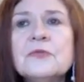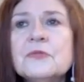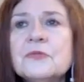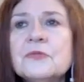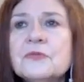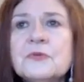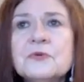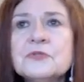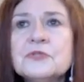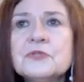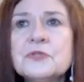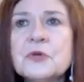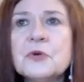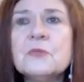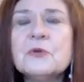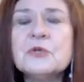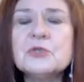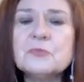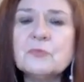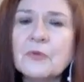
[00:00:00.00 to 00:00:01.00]
There's so
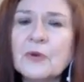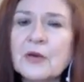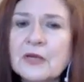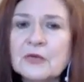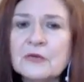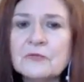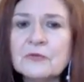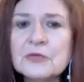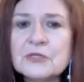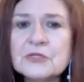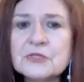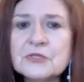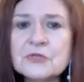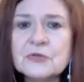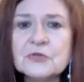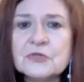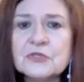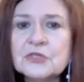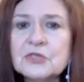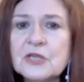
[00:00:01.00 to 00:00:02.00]
much brain
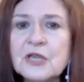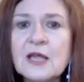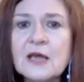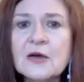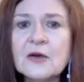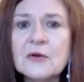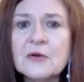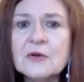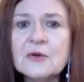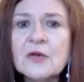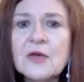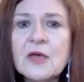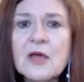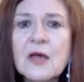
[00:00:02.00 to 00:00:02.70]
research now,